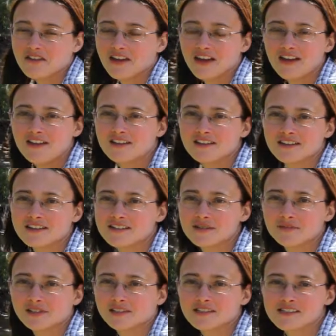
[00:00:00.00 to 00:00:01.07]
than that, he
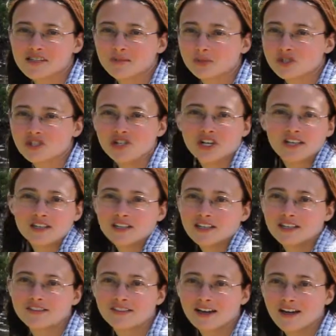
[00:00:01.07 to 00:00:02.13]
seemed like the same old Shaun
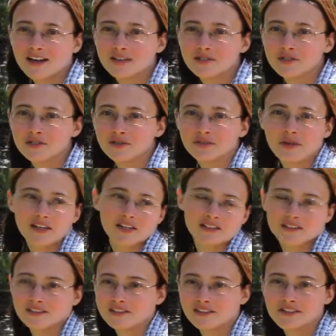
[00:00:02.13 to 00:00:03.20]
that I knew back
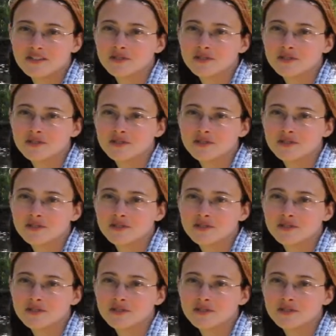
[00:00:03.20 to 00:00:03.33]
in high